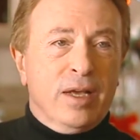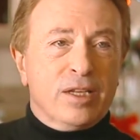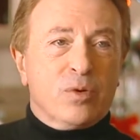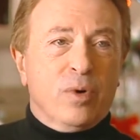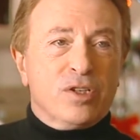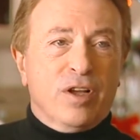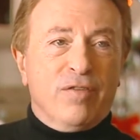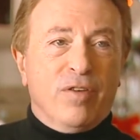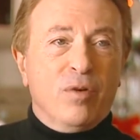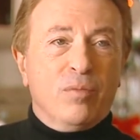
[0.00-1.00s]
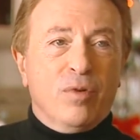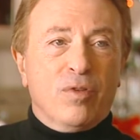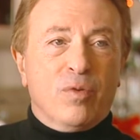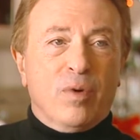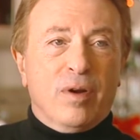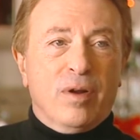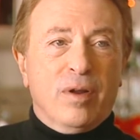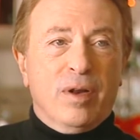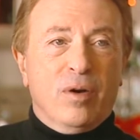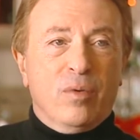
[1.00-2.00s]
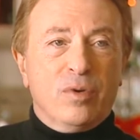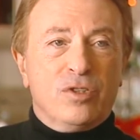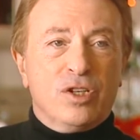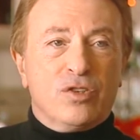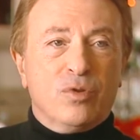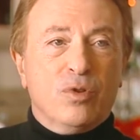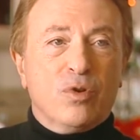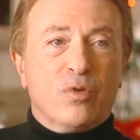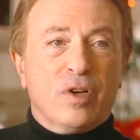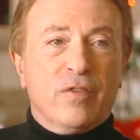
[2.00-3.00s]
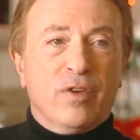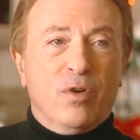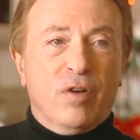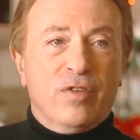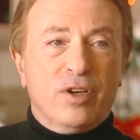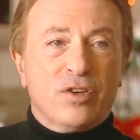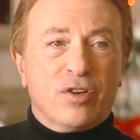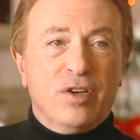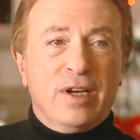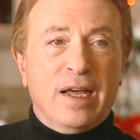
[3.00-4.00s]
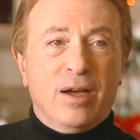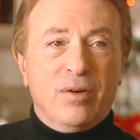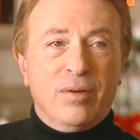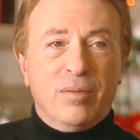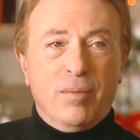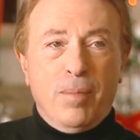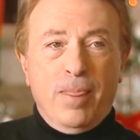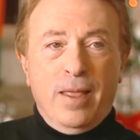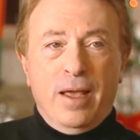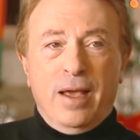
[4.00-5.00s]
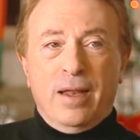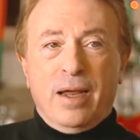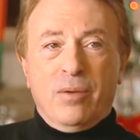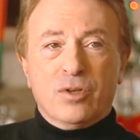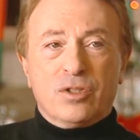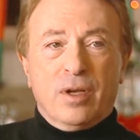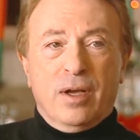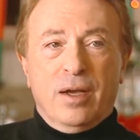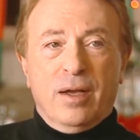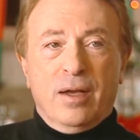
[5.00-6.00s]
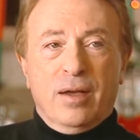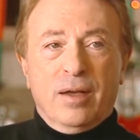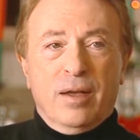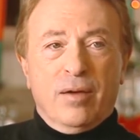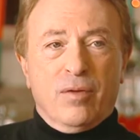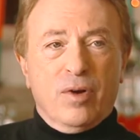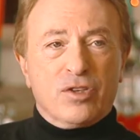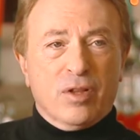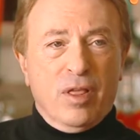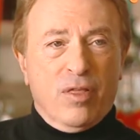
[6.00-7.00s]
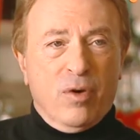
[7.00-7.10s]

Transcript: as it was on Phone Booth, where it was just too lucrative an offer to turn down. And I was originally